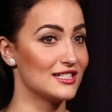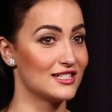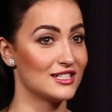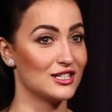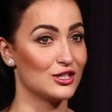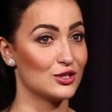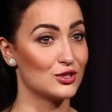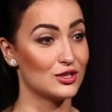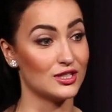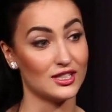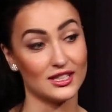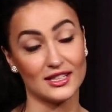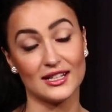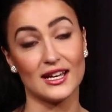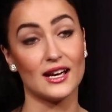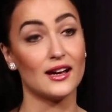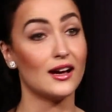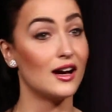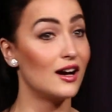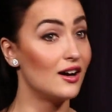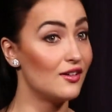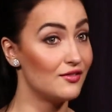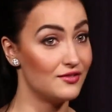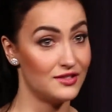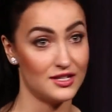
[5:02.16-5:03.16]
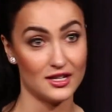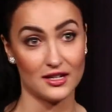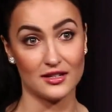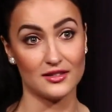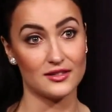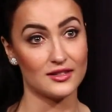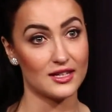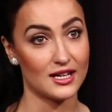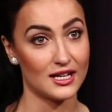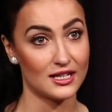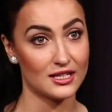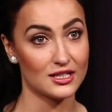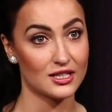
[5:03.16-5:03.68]
stick to it and i have
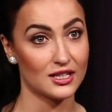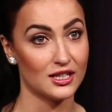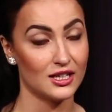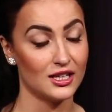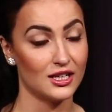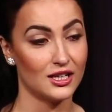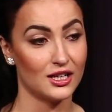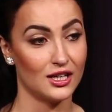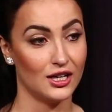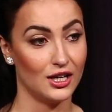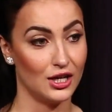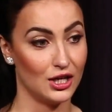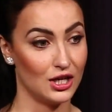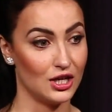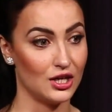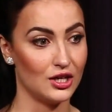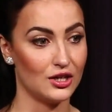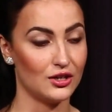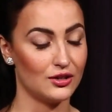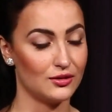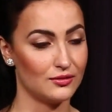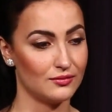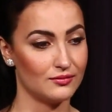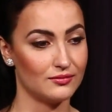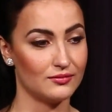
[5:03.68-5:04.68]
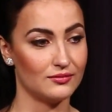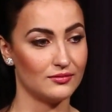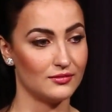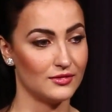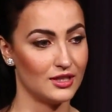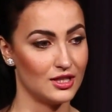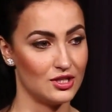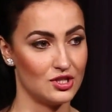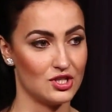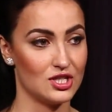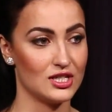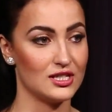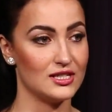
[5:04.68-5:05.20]
done that um,
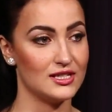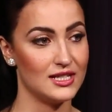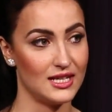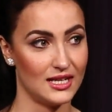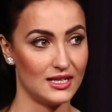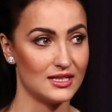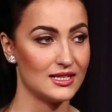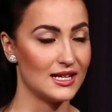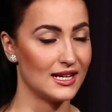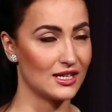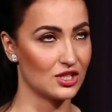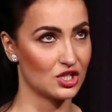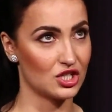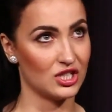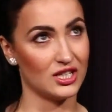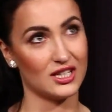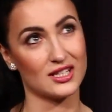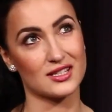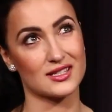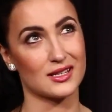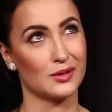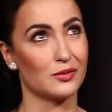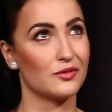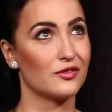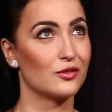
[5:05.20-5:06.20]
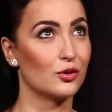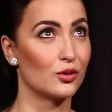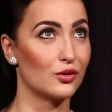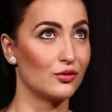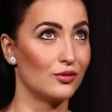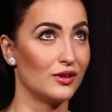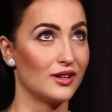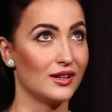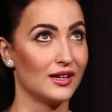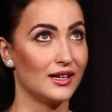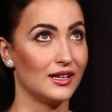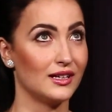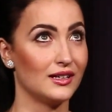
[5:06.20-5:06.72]
until date actually except for
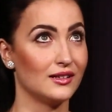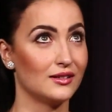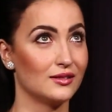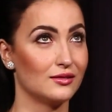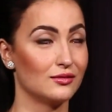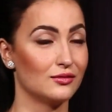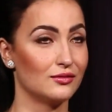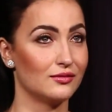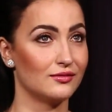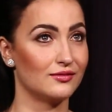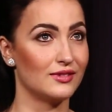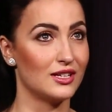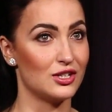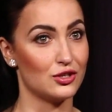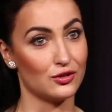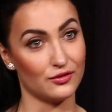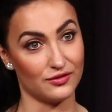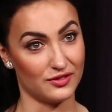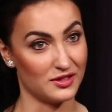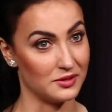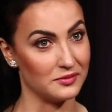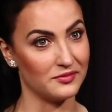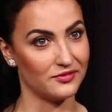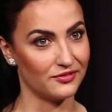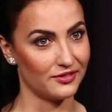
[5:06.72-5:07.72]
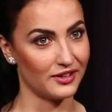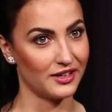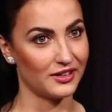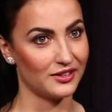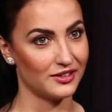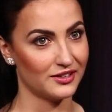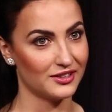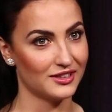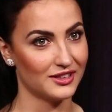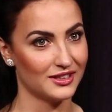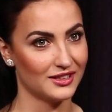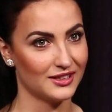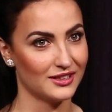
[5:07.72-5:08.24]
when i went to Filmfare;
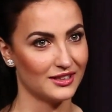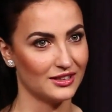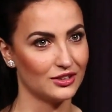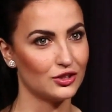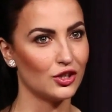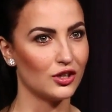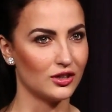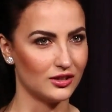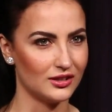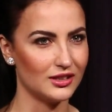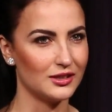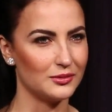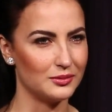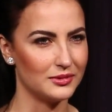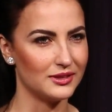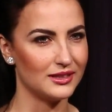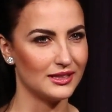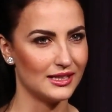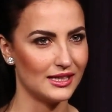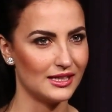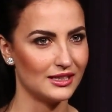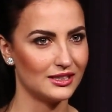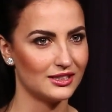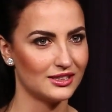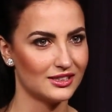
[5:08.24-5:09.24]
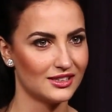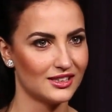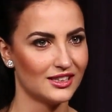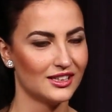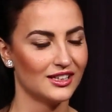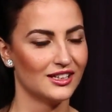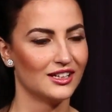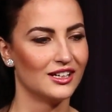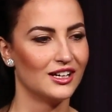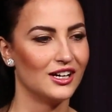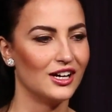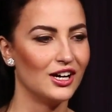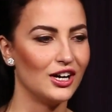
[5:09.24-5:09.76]
it got a little bit late
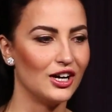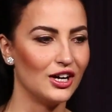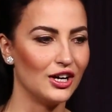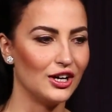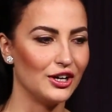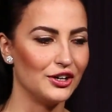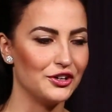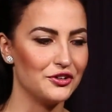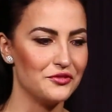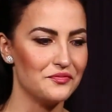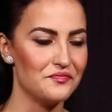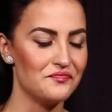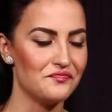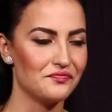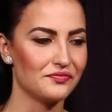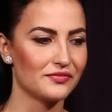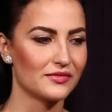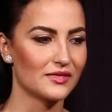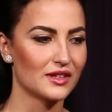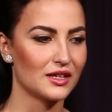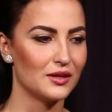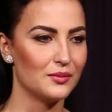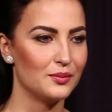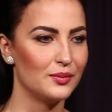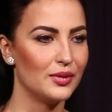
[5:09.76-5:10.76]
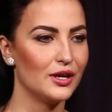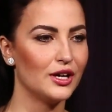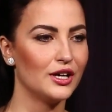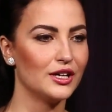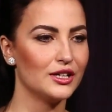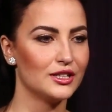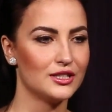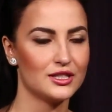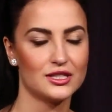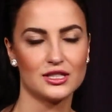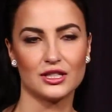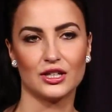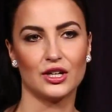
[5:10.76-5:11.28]
um,
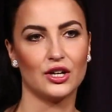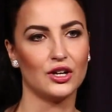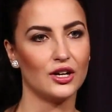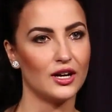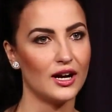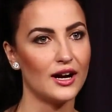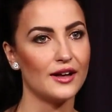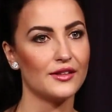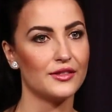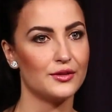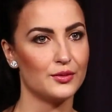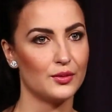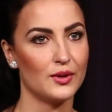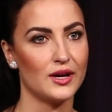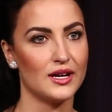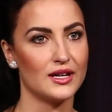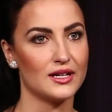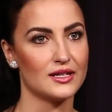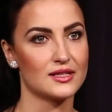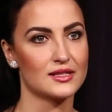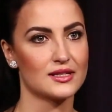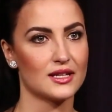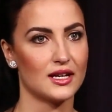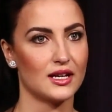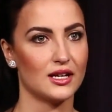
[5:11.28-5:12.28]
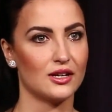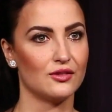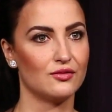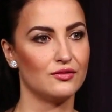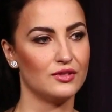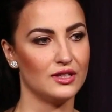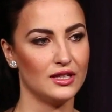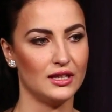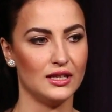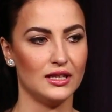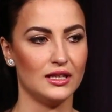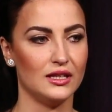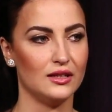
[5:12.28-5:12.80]
but uh, otherwise i
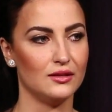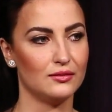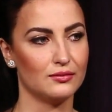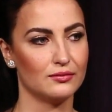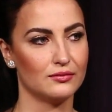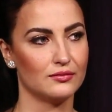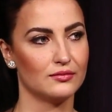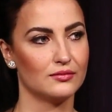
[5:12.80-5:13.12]
really